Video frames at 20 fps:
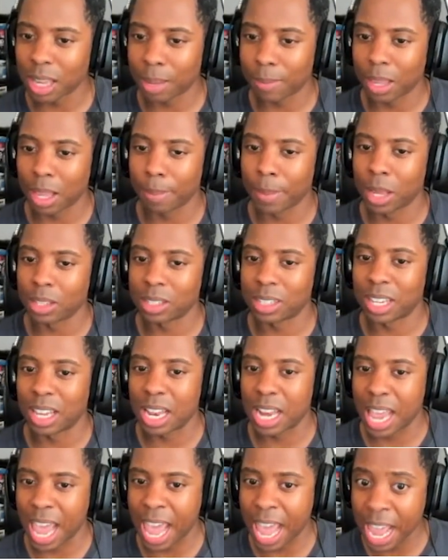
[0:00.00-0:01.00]
came out
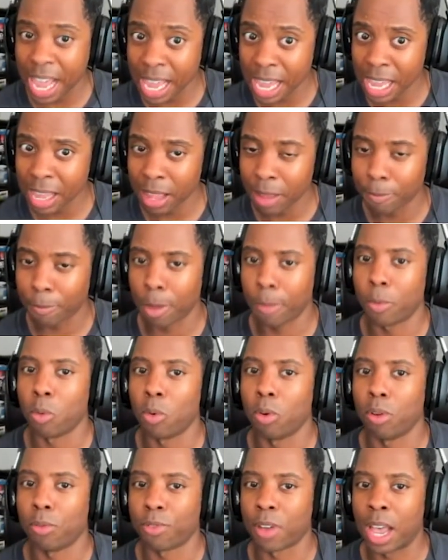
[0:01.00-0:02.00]
today, people
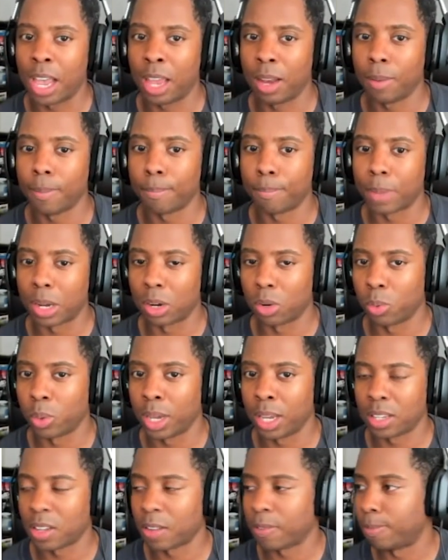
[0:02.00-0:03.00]
would find better
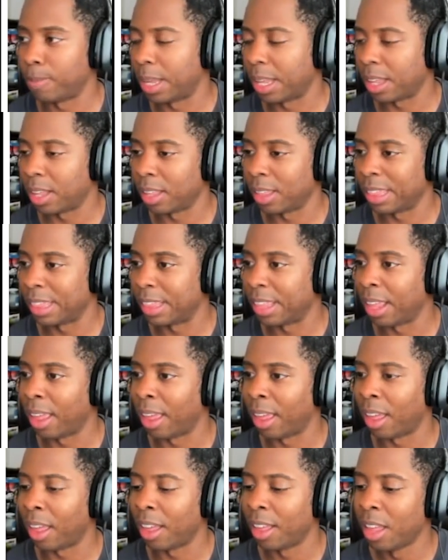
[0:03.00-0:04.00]
ways of making
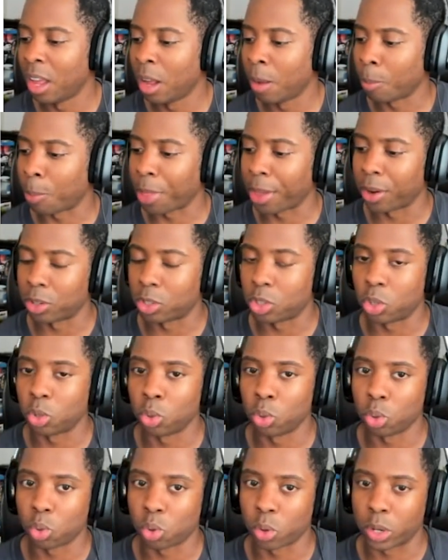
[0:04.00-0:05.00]
the player
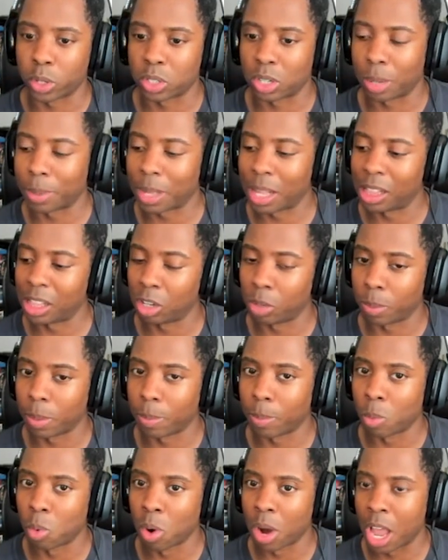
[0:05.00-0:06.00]
2 cross up a little
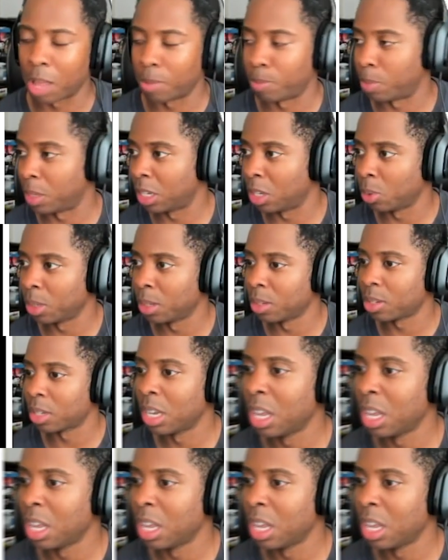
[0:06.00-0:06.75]
bit more ambiguous.